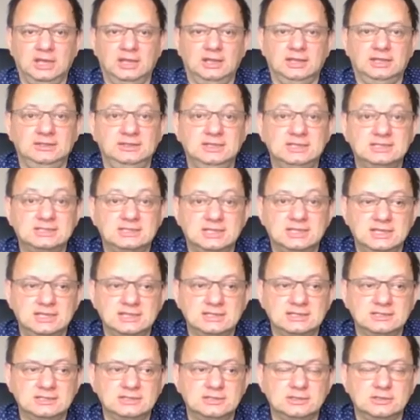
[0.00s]
In this
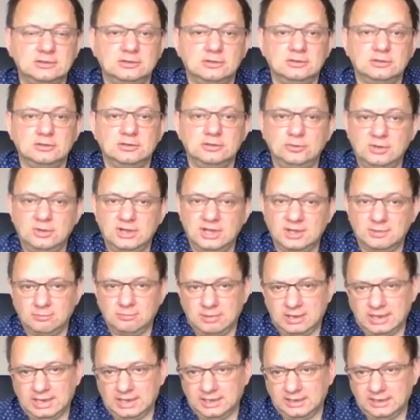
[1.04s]
case, you can
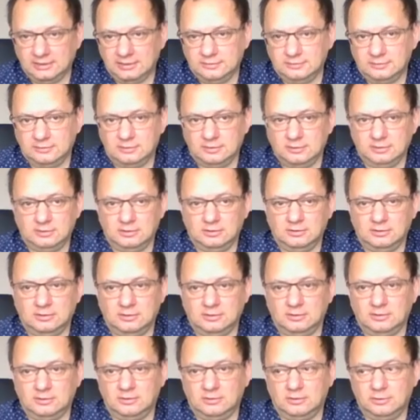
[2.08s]
buy,
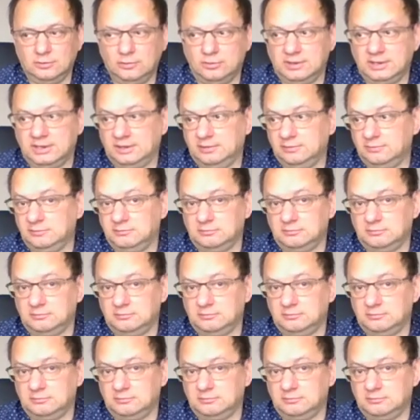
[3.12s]
or you can